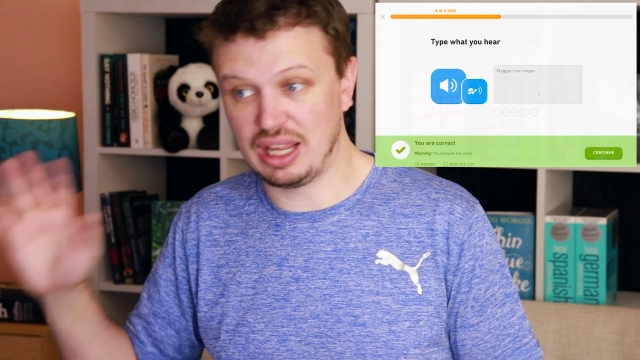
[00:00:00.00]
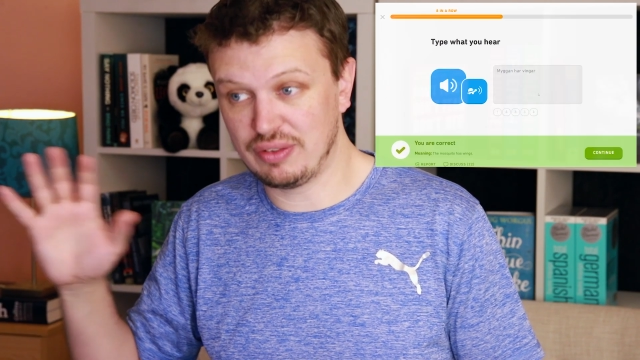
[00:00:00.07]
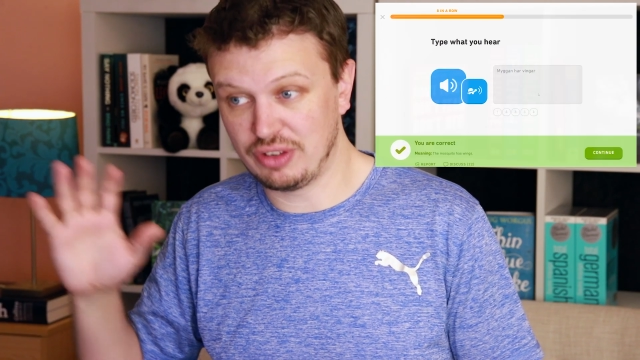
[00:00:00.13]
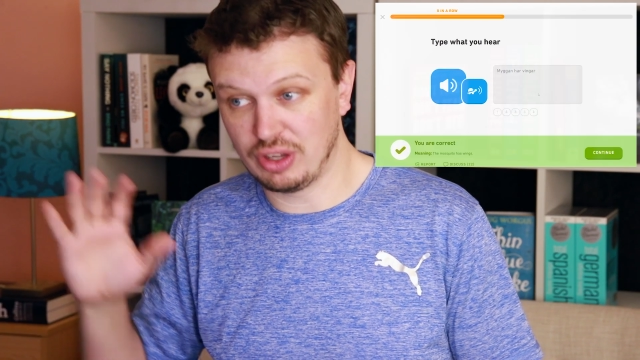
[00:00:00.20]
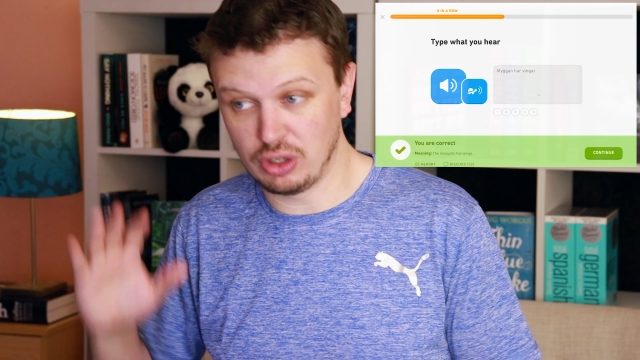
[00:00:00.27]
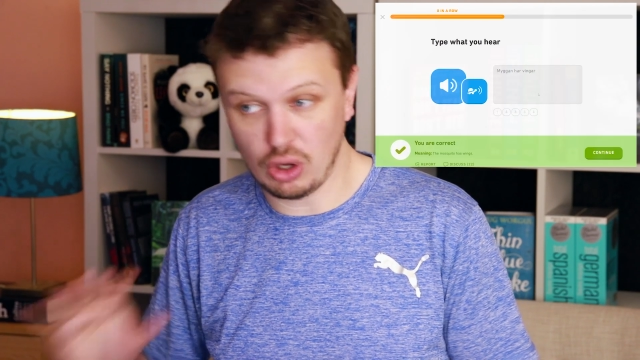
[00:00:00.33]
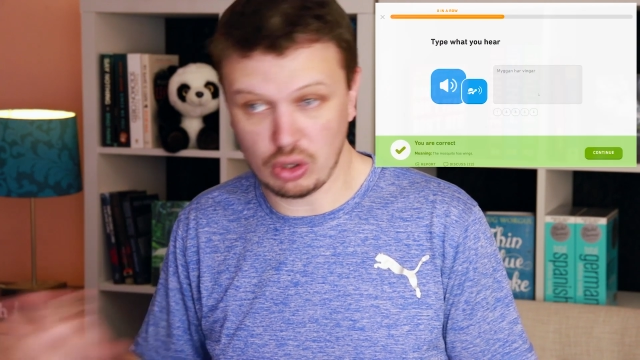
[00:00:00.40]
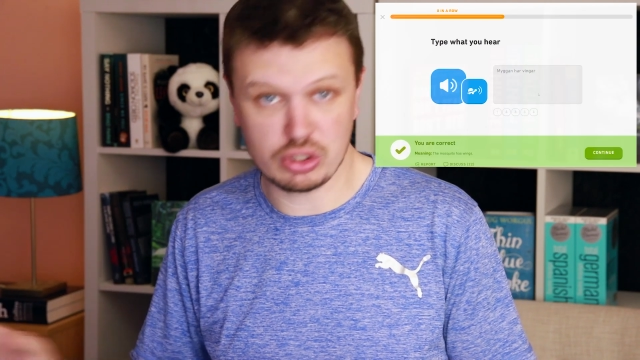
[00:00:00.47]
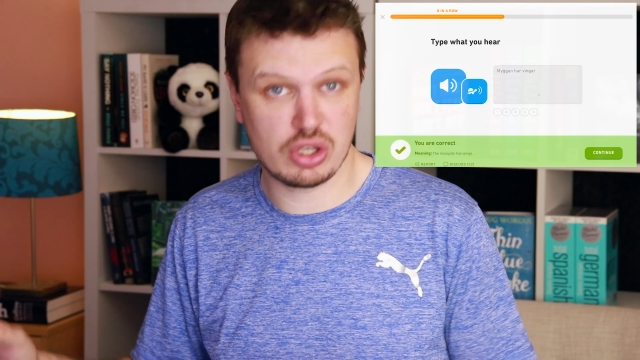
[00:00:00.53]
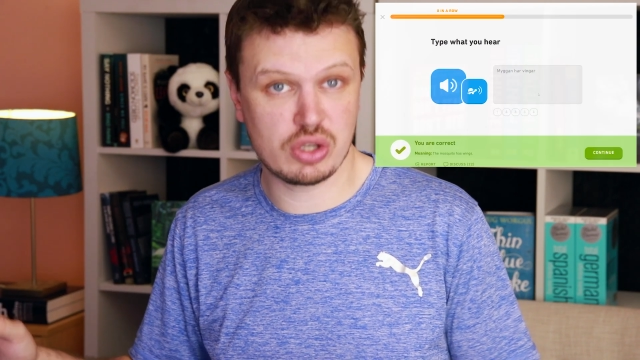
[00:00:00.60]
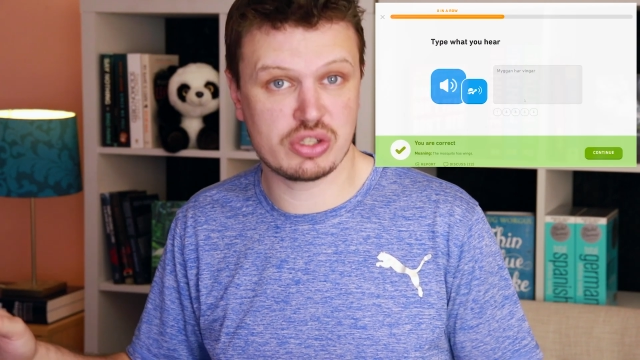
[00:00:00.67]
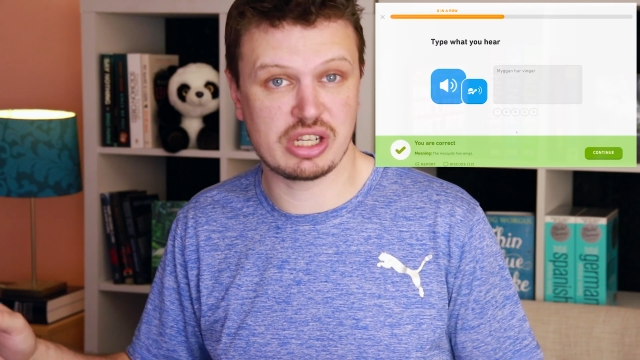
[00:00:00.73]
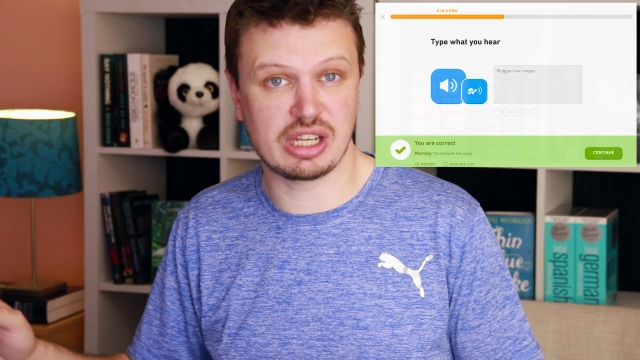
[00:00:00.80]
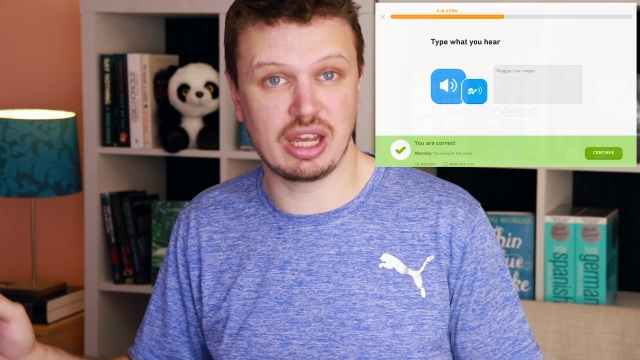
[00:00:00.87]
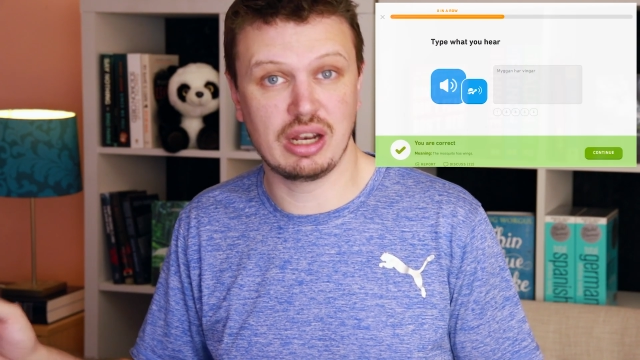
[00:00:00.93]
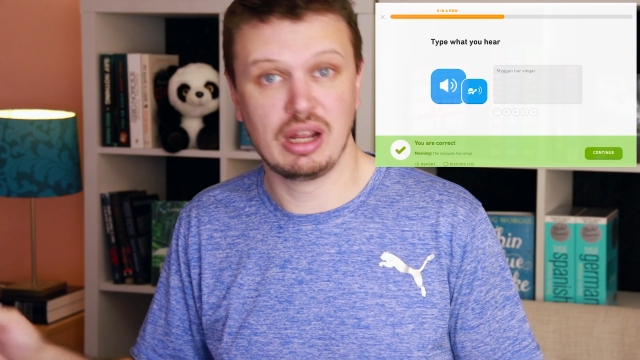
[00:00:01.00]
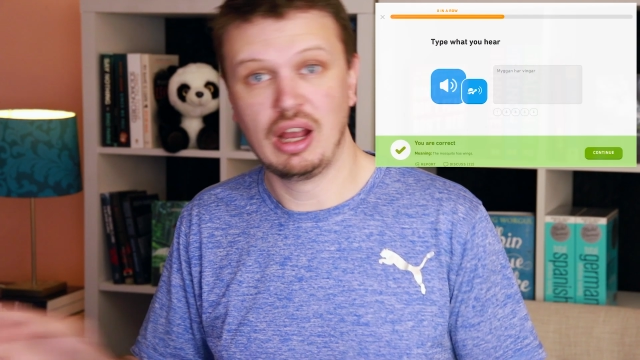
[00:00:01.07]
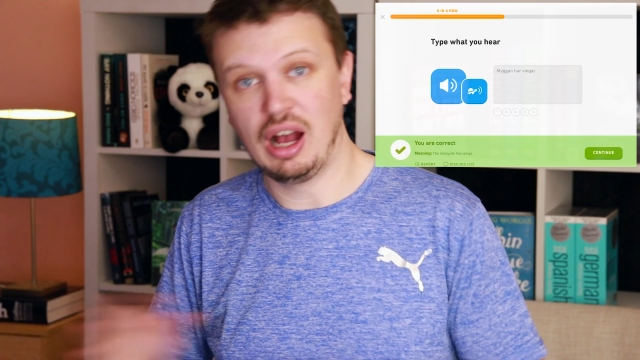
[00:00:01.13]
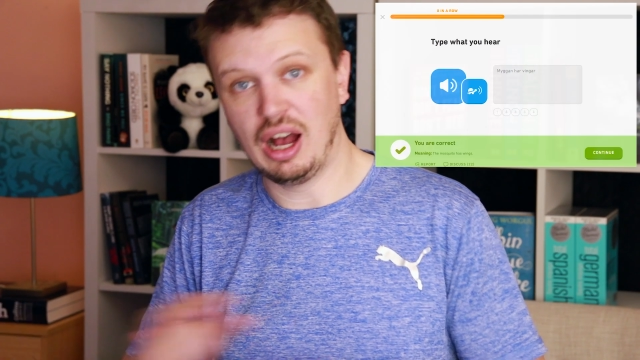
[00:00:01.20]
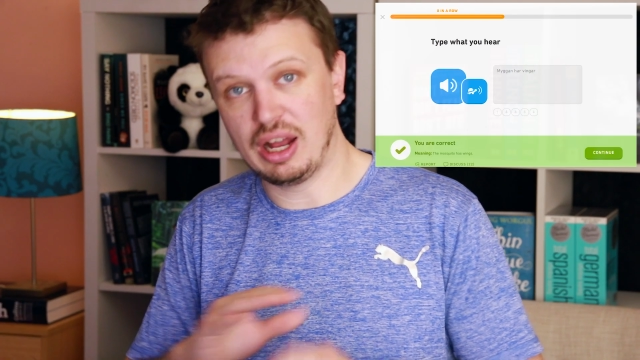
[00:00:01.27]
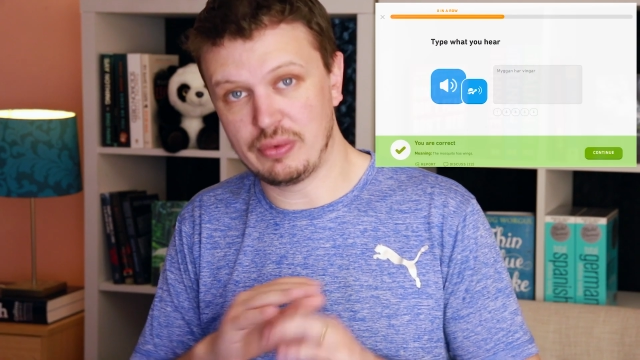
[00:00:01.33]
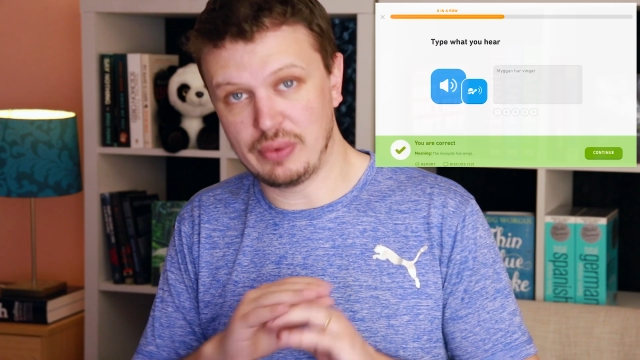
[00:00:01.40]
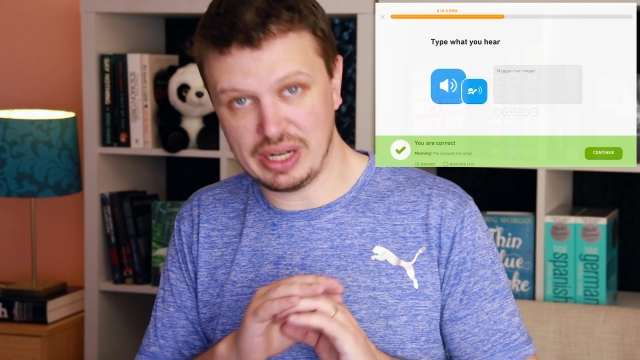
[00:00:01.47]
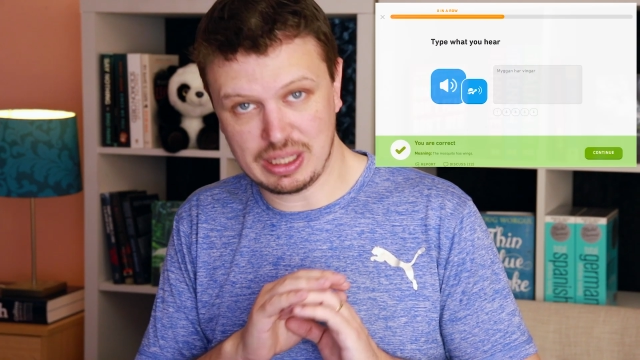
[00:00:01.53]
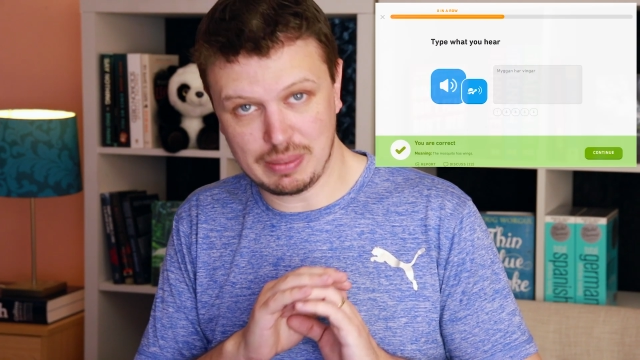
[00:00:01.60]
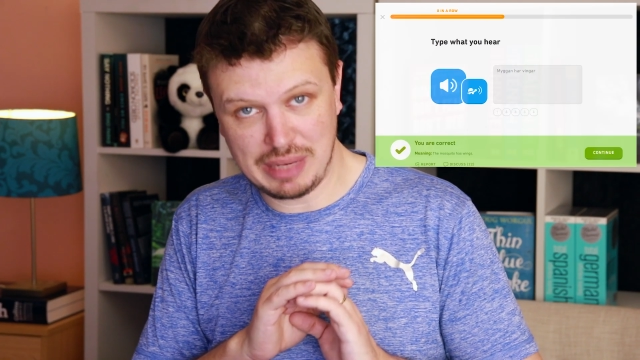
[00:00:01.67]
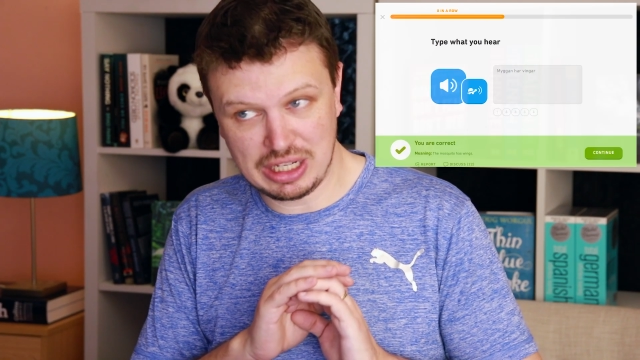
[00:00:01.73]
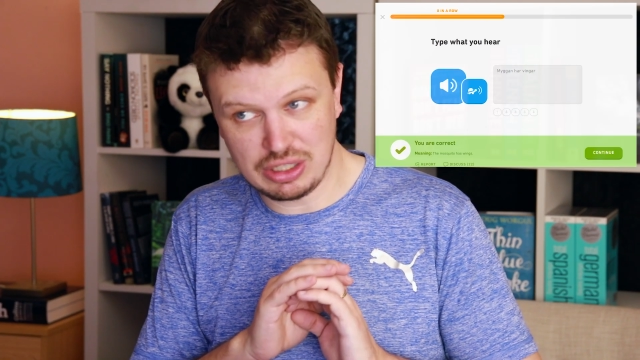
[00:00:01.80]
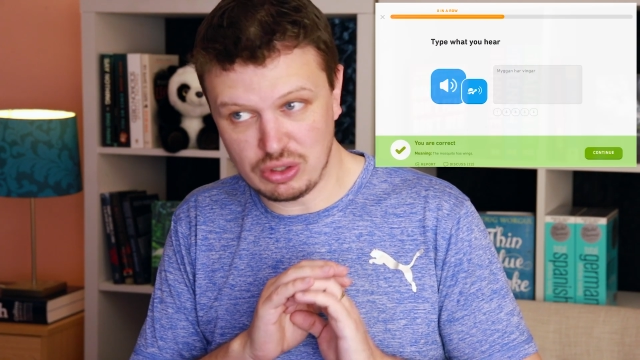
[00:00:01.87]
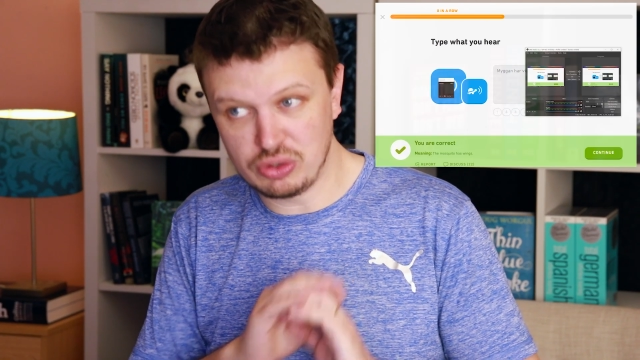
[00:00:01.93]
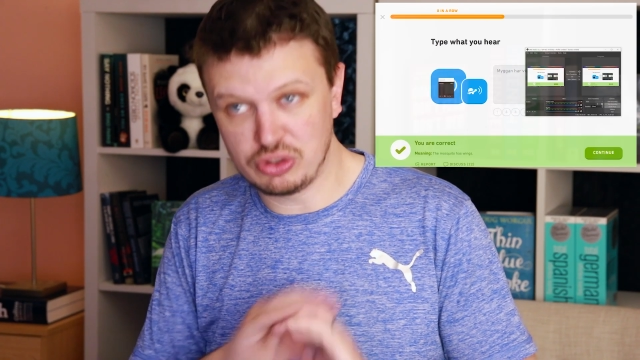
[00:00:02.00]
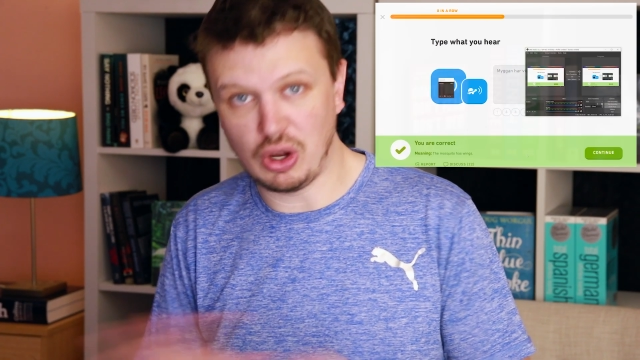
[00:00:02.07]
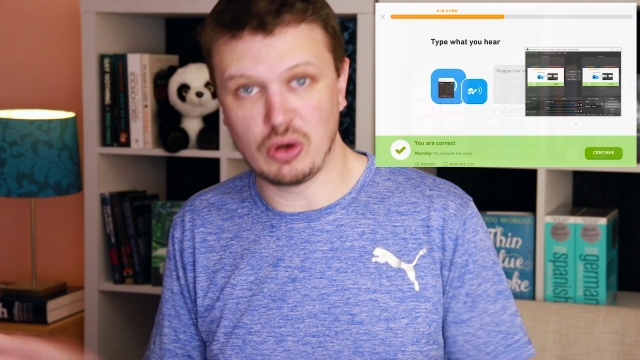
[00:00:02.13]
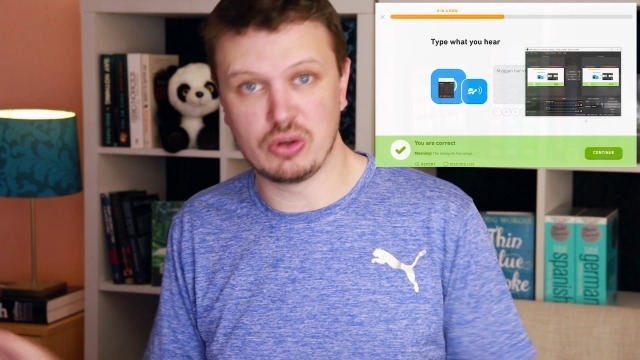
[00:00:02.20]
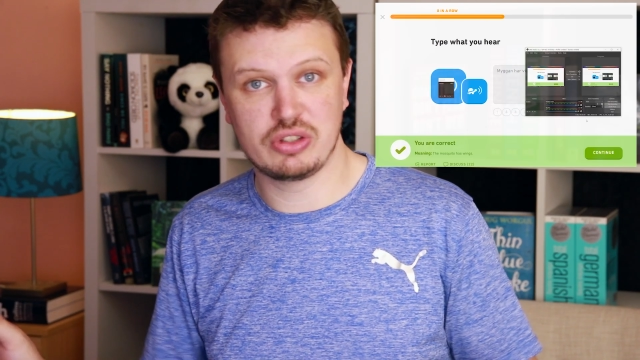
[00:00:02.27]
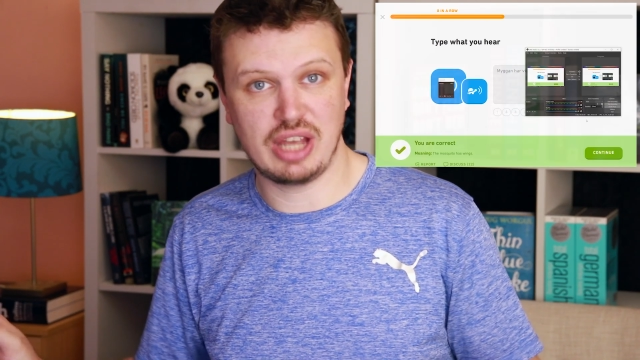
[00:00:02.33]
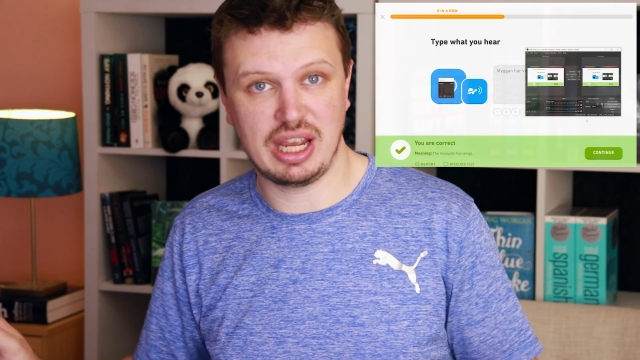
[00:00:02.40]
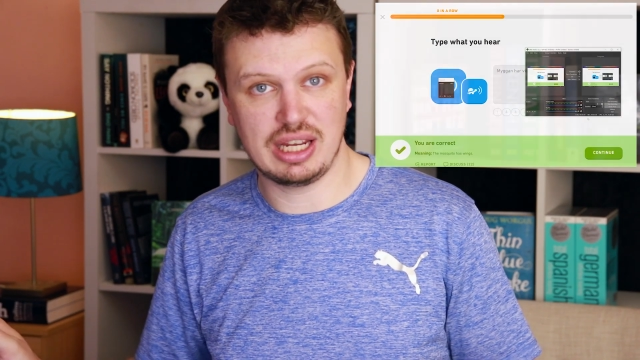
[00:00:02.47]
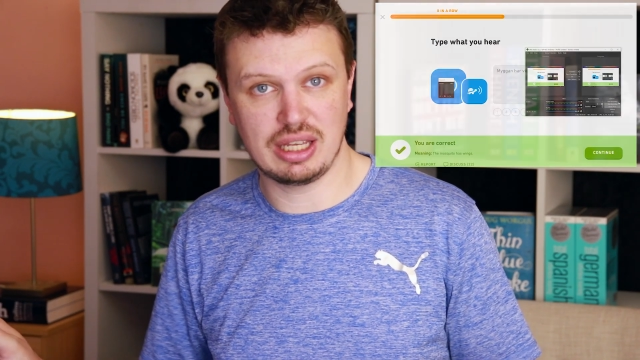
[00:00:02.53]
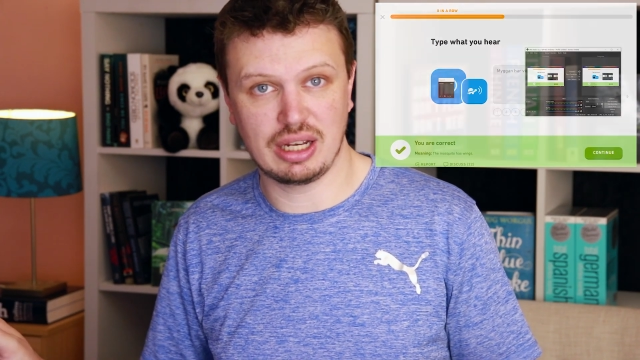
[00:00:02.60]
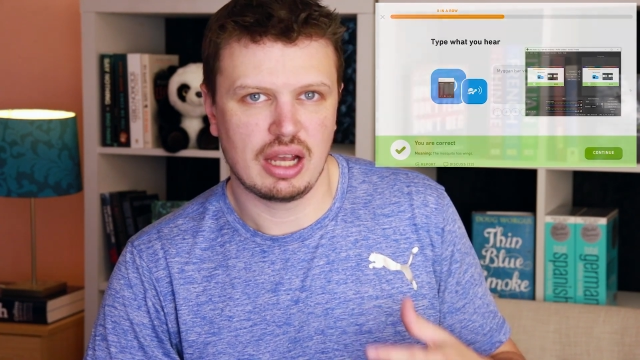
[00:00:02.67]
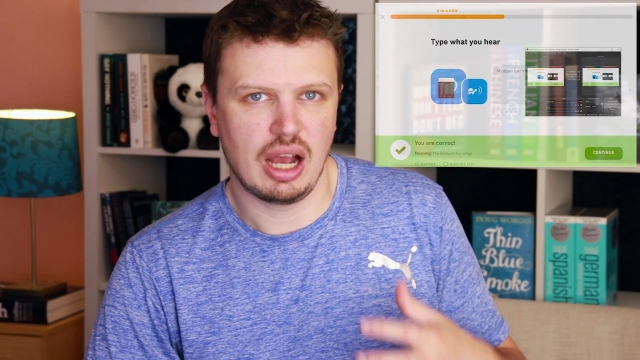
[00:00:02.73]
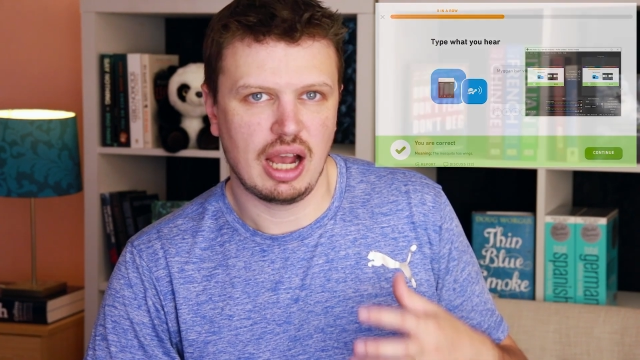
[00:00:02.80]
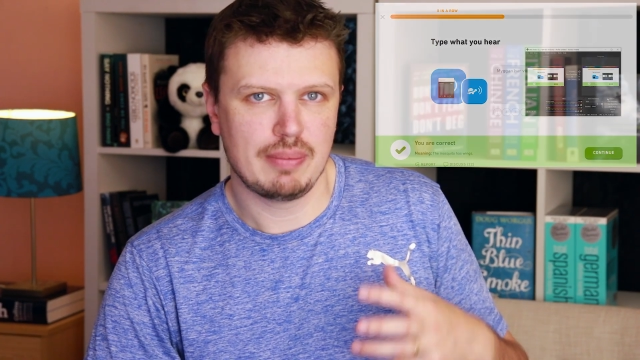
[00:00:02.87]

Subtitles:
If you're not using it, I'd recommend you don't take it up.